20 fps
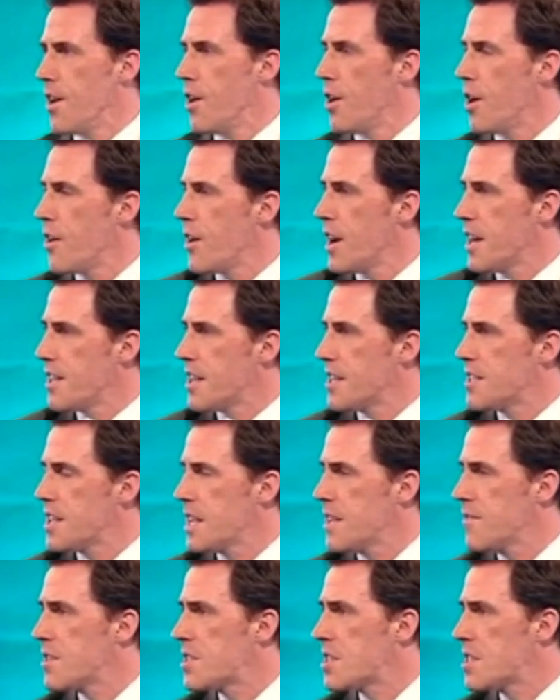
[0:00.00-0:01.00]
All right, then,
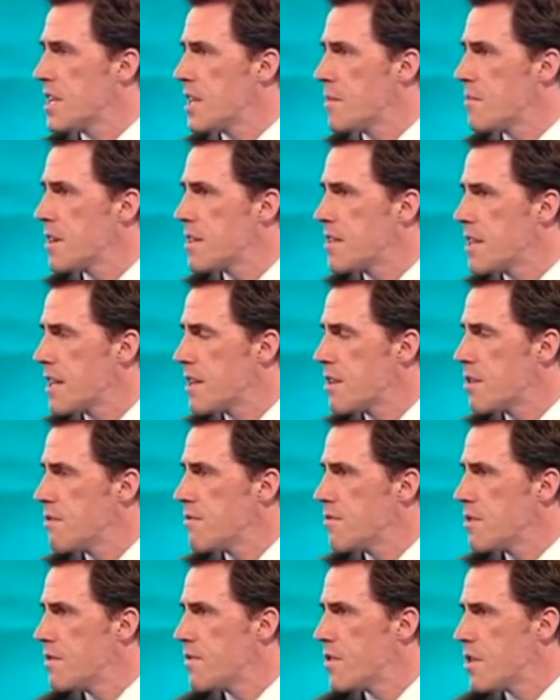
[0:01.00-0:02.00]
David's team, I
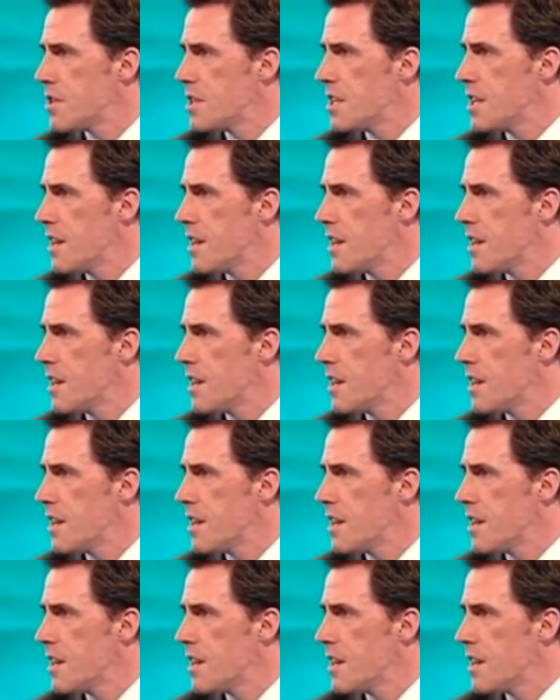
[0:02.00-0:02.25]
think you've heard